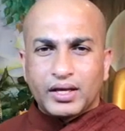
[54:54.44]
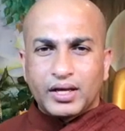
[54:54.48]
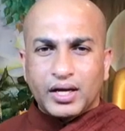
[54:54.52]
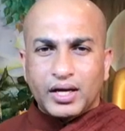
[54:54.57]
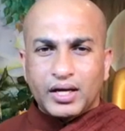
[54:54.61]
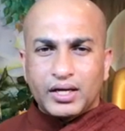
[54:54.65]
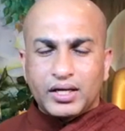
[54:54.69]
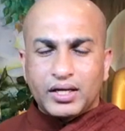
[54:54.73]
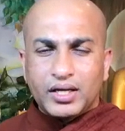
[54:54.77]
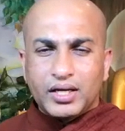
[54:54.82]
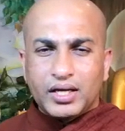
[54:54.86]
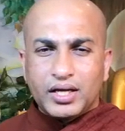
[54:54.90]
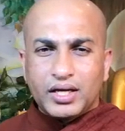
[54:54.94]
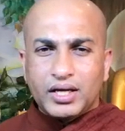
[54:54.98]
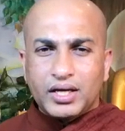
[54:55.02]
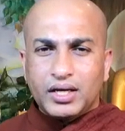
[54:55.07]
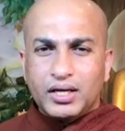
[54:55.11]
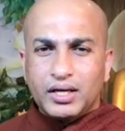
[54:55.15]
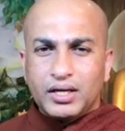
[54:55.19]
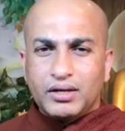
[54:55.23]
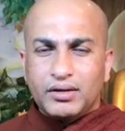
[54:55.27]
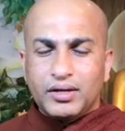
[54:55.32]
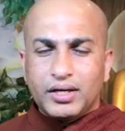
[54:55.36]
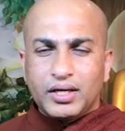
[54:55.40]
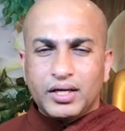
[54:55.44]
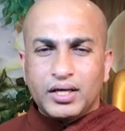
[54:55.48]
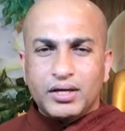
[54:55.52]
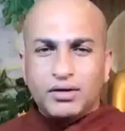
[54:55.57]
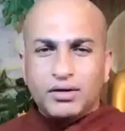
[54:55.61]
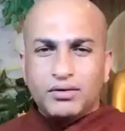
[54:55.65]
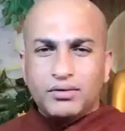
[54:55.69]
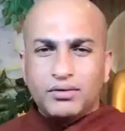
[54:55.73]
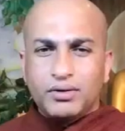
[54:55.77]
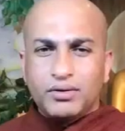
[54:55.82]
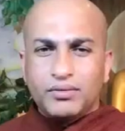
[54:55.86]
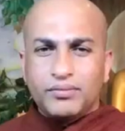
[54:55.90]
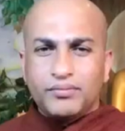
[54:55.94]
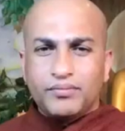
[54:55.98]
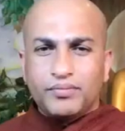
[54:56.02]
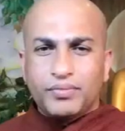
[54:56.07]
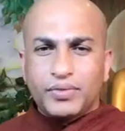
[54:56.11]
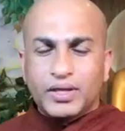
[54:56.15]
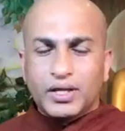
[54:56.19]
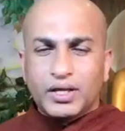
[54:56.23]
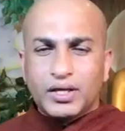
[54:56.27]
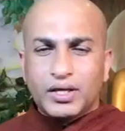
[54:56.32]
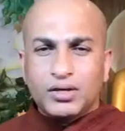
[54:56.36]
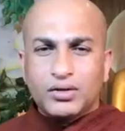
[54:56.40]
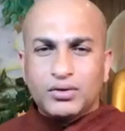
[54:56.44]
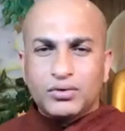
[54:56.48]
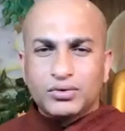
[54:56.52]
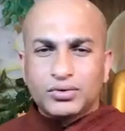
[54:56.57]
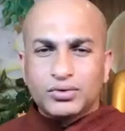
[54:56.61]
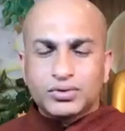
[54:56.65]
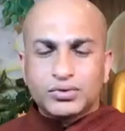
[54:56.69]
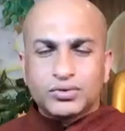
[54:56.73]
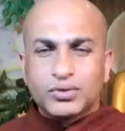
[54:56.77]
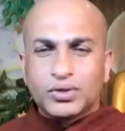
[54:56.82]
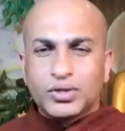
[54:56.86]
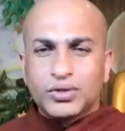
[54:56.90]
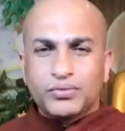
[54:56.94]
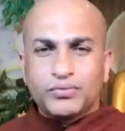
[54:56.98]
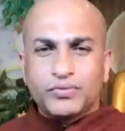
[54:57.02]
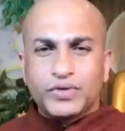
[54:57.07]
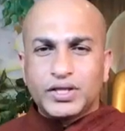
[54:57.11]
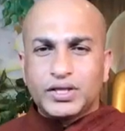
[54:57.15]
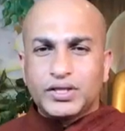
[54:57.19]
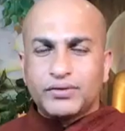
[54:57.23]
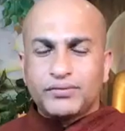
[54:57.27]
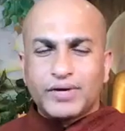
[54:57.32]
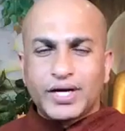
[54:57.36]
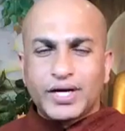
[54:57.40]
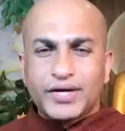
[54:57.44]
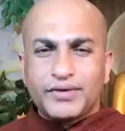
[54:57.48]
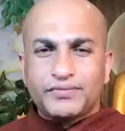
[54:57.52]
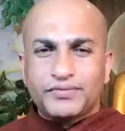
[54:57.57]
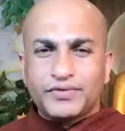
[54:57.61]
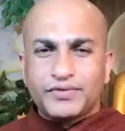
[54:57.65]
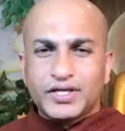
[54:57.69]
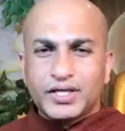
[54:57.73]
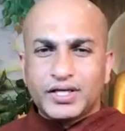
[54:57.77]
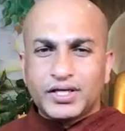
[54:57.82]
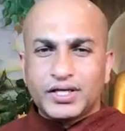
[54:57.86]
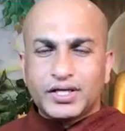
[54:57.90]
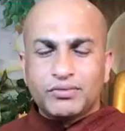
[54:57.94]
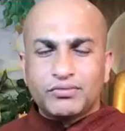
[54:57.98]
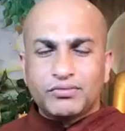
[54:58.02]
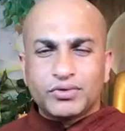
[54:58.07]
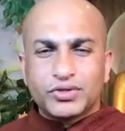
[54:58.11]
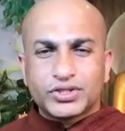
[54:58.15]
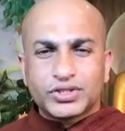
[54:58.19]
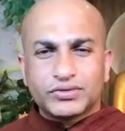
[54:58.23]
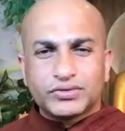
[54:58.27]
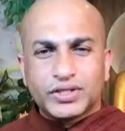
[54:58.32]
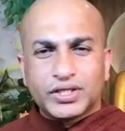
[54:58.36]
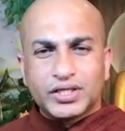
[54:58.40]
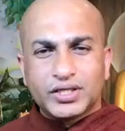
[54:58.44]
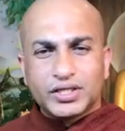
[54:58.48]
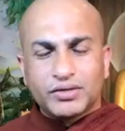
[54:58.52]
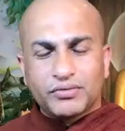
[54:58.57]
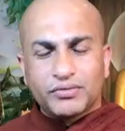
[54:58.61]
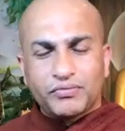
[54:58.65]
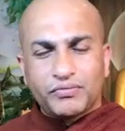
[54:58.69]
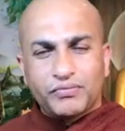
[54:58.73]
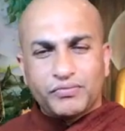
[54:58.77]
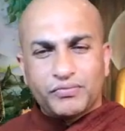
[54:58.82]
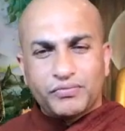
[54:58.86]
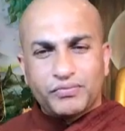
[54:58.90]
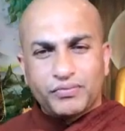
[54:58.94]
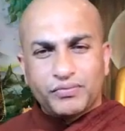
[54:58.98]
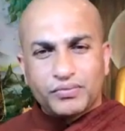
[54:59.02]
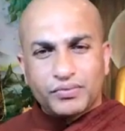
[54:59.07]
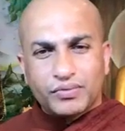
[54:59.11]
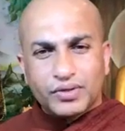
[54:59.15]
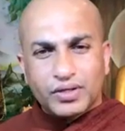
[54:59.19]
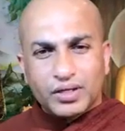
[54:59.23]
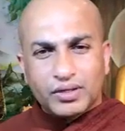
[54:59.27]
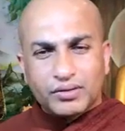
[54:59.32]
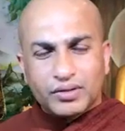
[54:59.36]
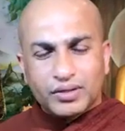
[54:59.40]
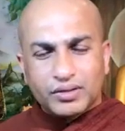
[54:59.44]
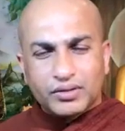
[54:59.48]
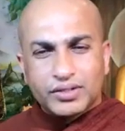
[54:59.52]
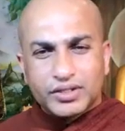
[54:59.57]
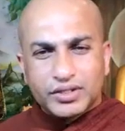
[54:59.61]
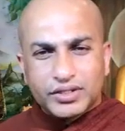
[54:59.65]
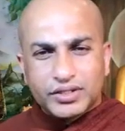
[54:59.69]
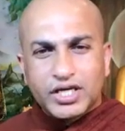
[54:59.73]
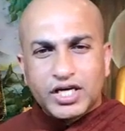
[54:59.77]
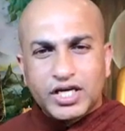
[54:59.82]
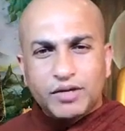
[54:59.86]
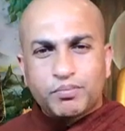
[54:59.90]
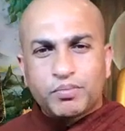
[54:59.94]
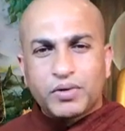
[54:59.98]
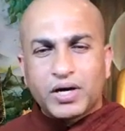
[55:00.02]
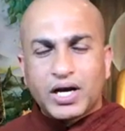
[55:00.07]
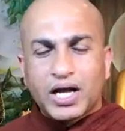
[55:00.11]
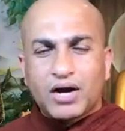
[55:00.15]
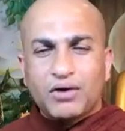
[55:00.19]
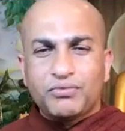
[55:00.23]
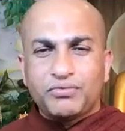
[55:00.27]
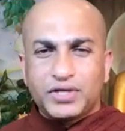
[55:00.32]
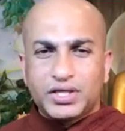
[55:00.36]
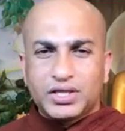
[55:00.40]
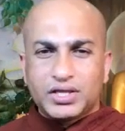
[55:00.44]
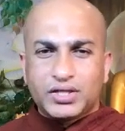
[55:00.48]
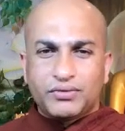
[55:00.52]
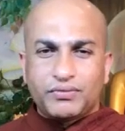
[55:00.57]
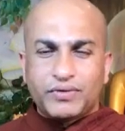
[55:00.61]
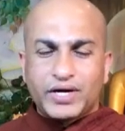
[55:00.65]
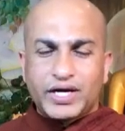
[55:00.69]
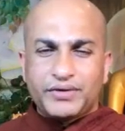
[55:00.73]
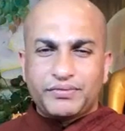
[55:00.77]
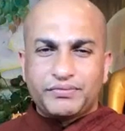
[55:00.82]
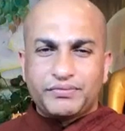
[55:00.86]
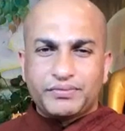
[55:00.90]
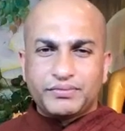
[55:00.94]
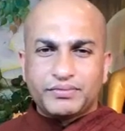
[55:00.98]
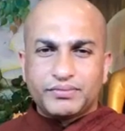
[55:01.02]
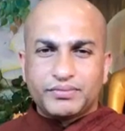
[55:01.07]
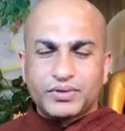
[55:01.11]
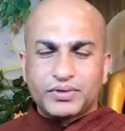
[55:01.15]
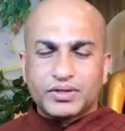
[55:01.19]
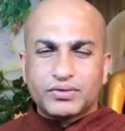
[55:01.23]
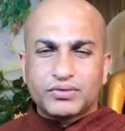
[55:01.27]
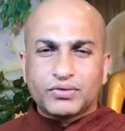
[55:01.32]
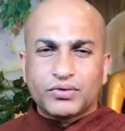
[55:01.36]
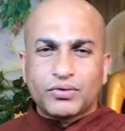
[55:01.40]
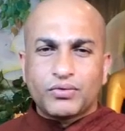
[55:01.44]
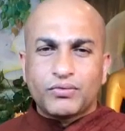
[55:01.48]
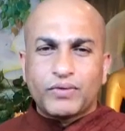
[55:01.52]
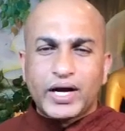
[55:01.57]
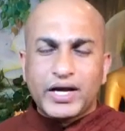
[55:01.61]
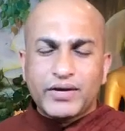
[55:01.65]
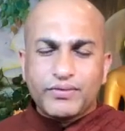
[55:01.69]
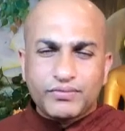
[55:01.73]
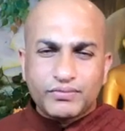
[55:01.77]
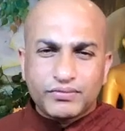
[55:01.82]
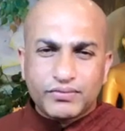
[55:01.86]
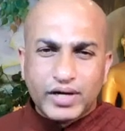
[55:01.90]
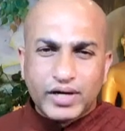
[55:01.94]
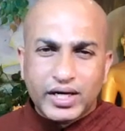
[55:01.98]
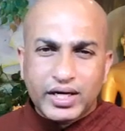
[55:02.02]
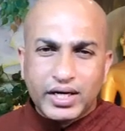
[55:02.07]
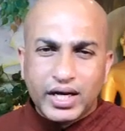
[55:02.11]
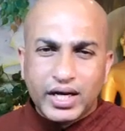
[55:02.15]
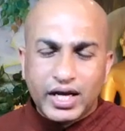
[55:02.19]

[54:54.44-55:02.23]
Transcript: And he, he, he used to live with the wife. He was in a, a deep love with the wife. So wife one